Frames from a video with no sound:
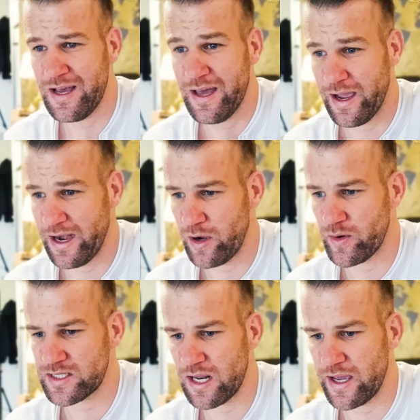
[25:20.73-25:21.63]
And I
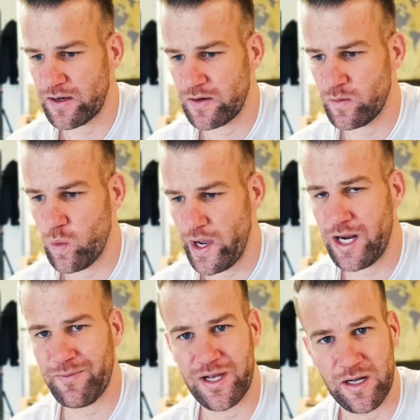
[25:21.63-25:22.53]
was like, where
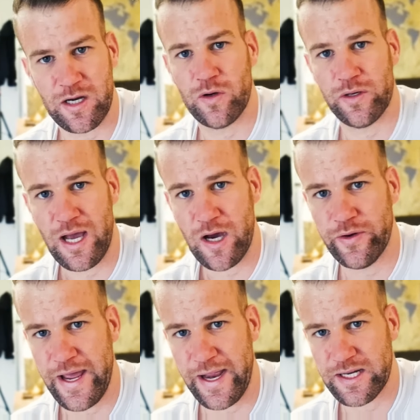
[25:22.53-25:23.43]
am I gonna go now
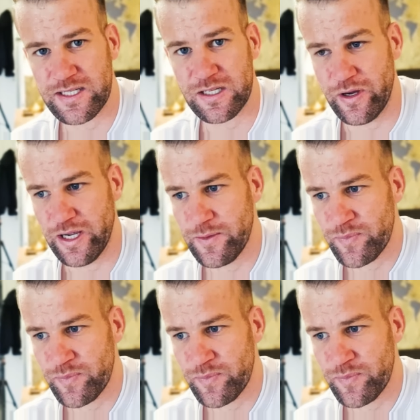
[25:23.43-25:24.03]
next, right?